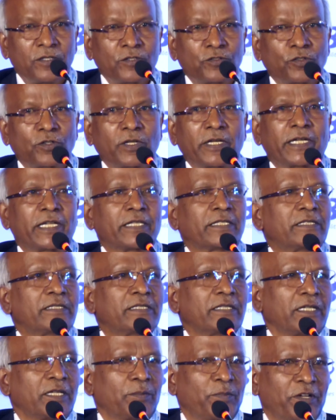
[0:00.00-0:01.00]
So let us,
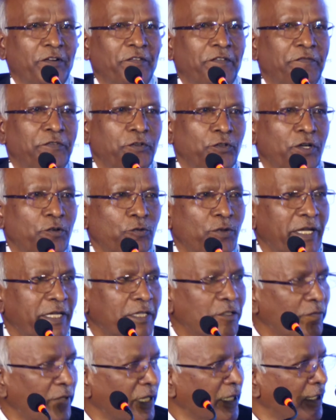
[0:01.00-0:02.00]
on behalf of you, I would like
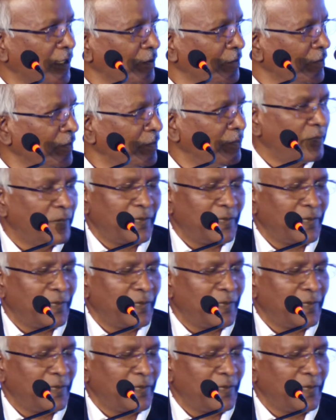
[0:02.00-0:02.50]
to welcome